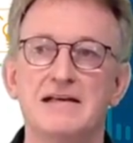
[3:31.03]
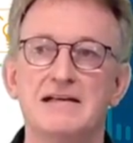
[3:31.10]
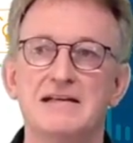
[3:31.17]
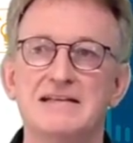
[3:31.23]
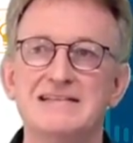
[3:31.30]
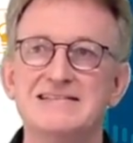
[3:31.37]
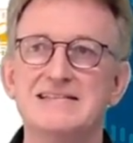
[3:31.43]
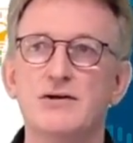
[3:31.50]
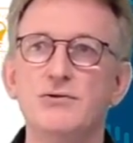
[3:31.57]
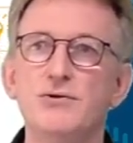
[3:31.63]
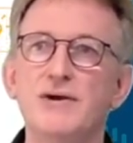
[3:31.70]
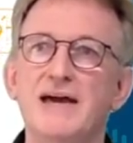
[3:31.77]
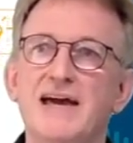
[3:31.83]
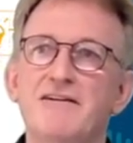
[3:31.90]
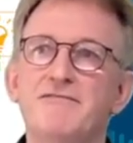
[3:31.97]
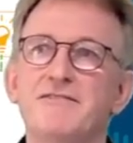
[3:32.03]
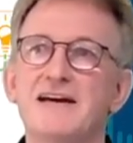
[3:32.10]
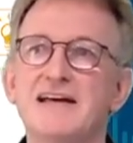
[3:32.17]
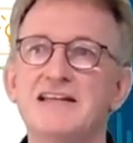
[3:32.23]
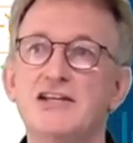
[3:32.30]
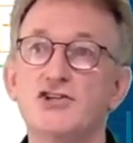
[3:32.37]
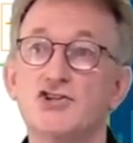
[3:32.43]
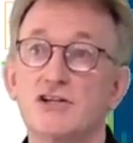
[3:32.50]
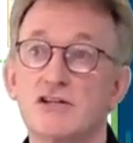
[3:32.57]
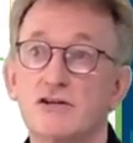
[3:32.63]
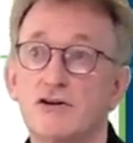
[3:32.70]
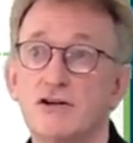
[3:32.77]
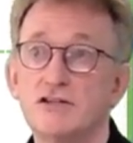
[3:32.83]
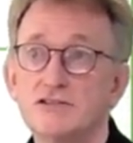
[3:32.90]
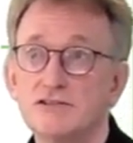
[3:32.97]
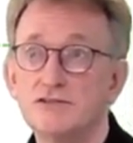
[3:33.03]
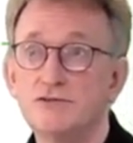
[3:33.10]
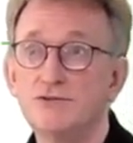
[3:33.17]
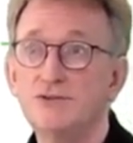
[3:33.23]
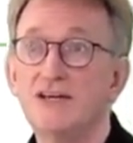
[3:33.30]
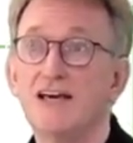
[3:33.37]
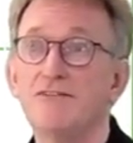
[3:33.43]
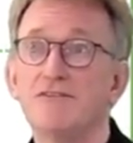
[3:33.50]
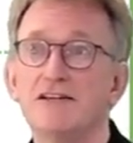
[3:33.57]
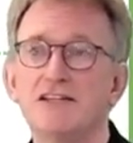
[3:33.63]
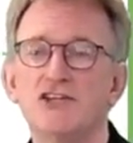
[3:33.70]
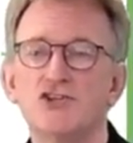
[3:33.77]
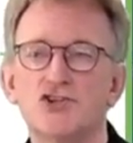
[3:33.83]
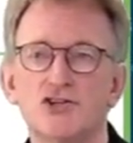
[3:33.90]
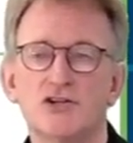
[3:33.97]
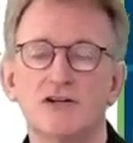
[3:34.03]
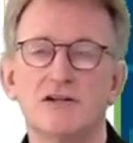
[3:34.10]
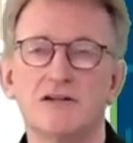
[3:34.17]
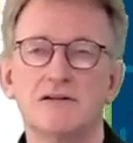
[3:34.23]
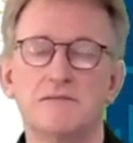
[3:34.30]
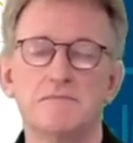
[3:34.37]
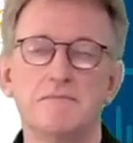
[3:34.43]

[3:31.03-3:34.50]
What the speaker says: So you have additional costs, you have additional